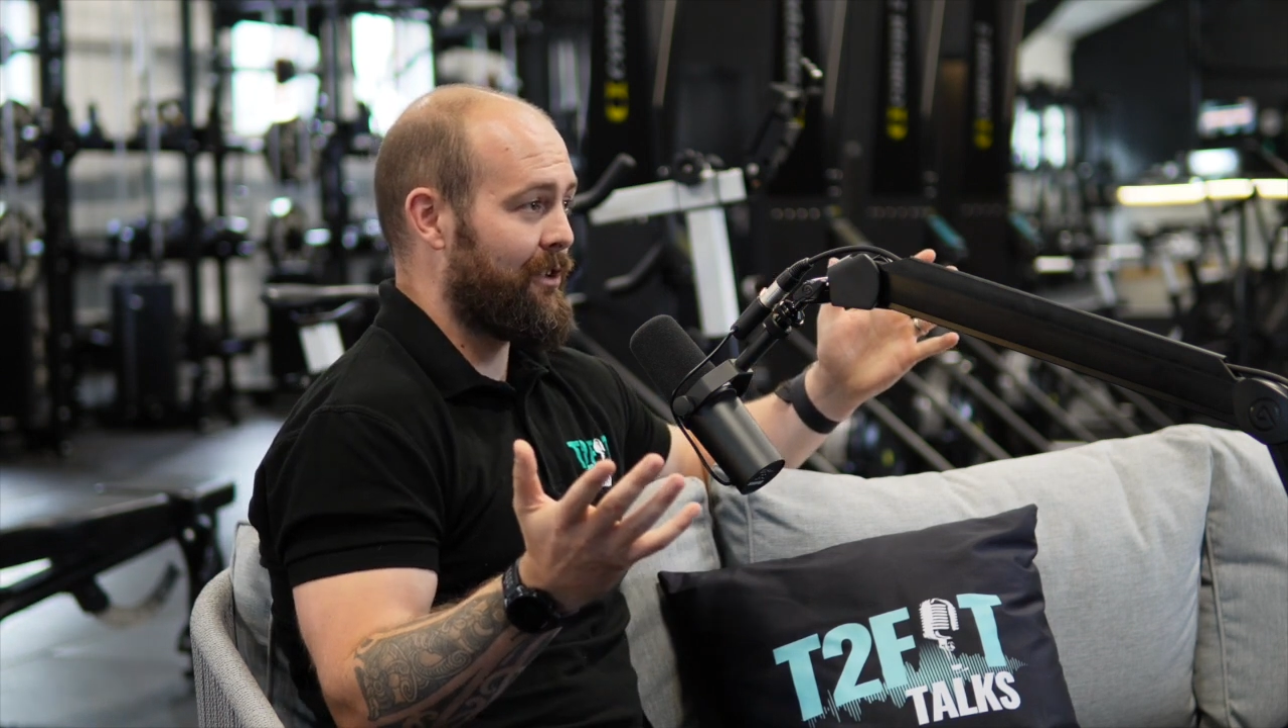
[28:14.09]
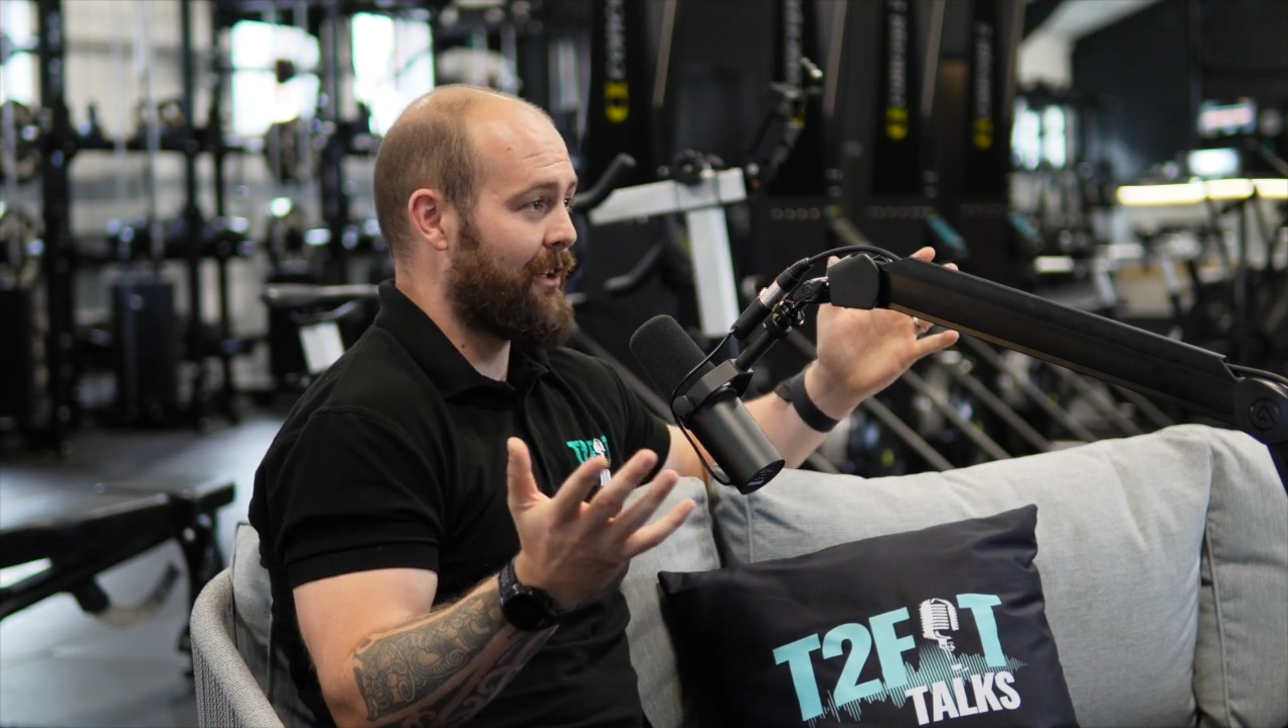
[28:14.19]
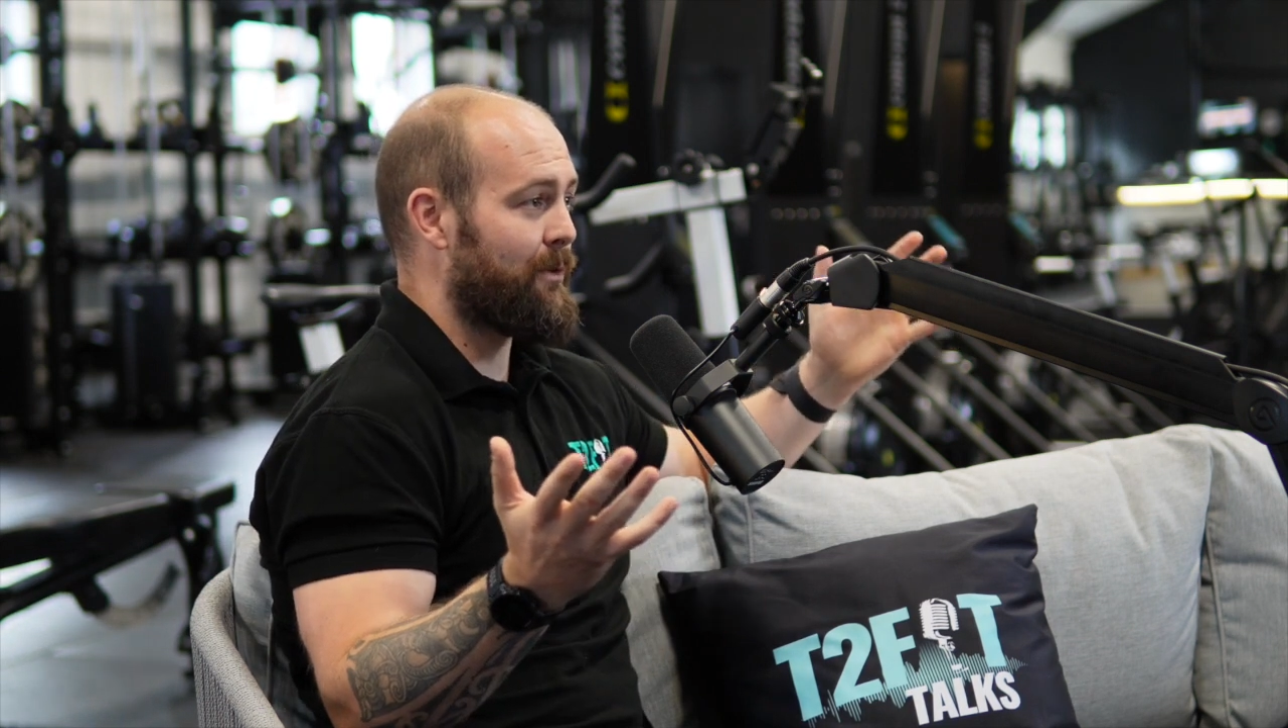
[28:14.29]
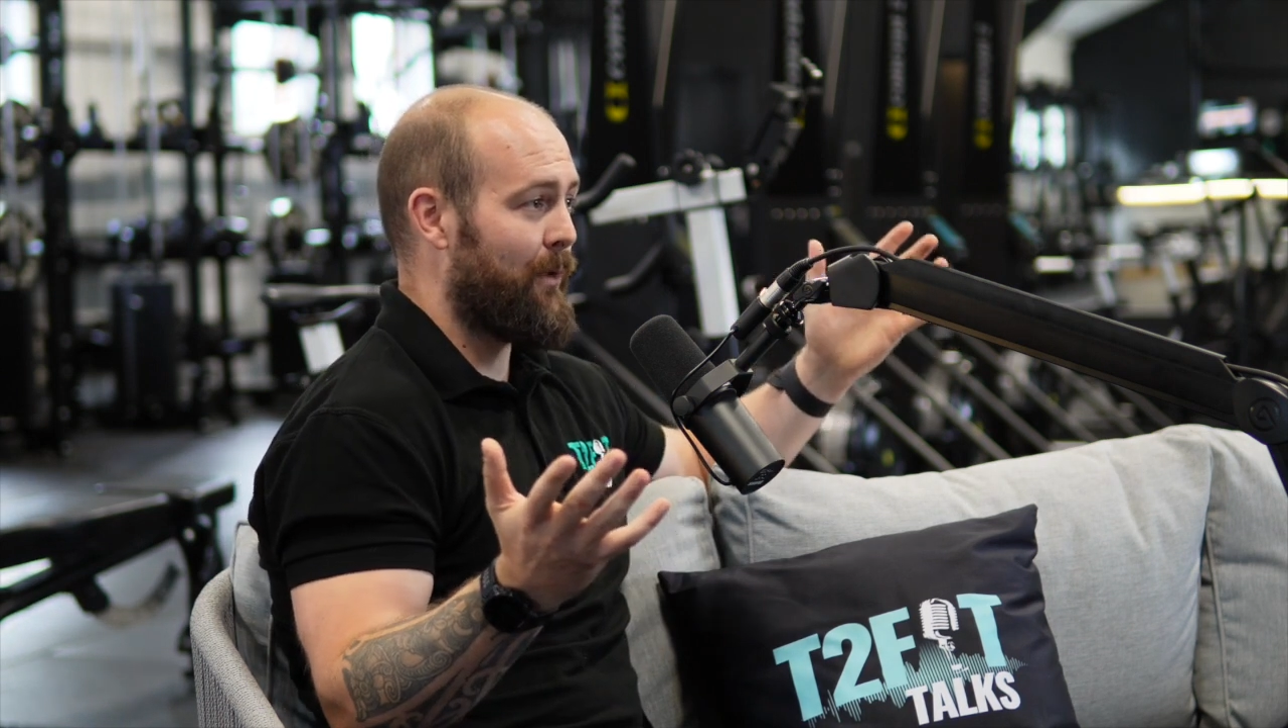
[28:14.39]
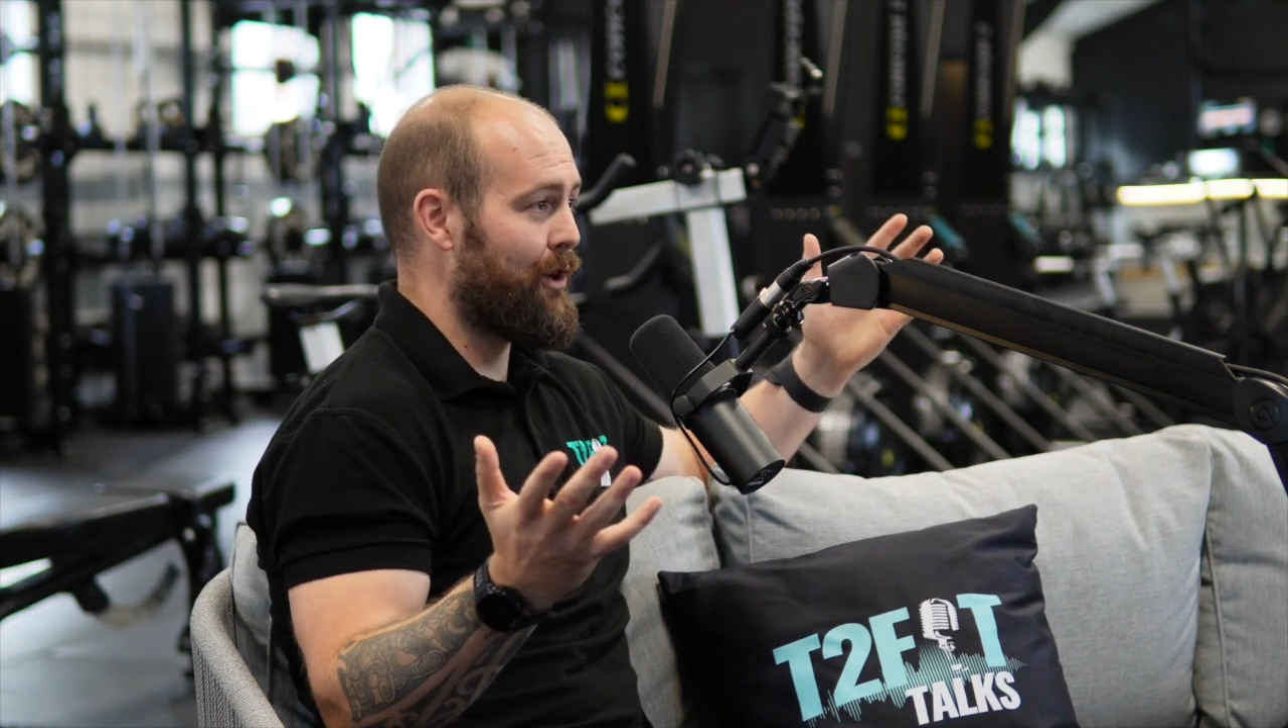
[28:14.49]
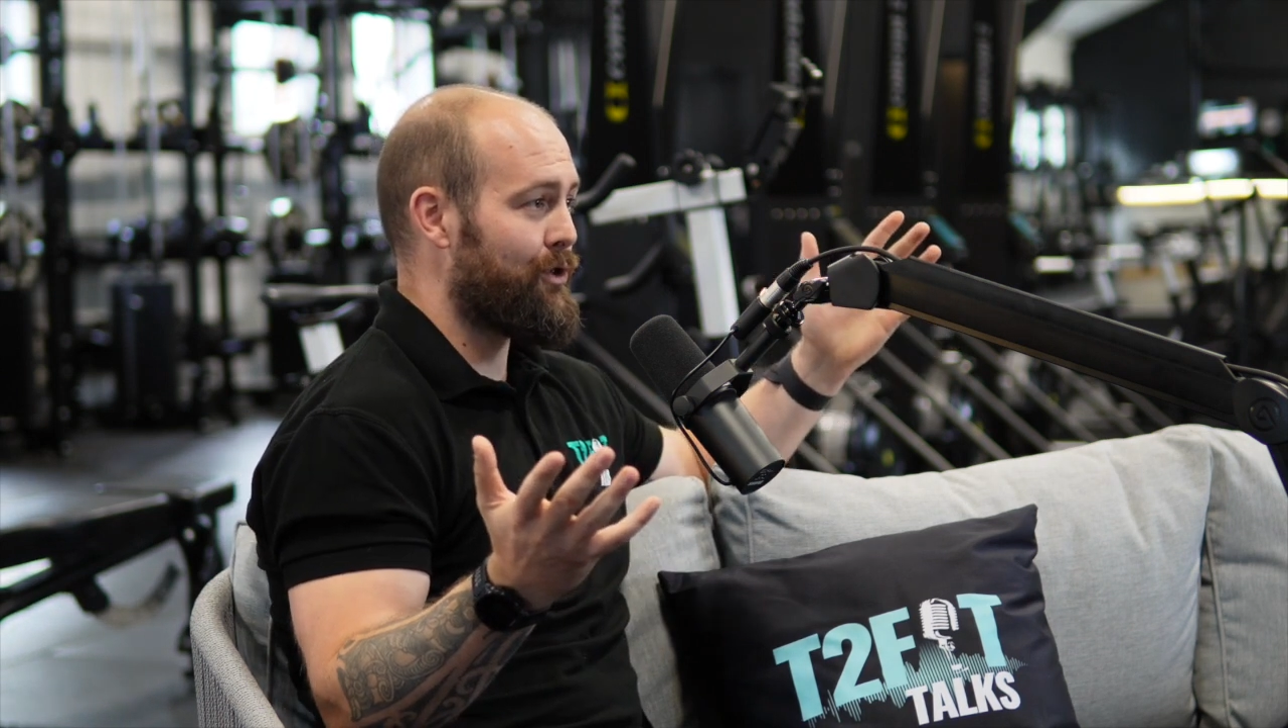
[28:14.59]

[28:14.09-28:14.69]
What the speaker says: like tomato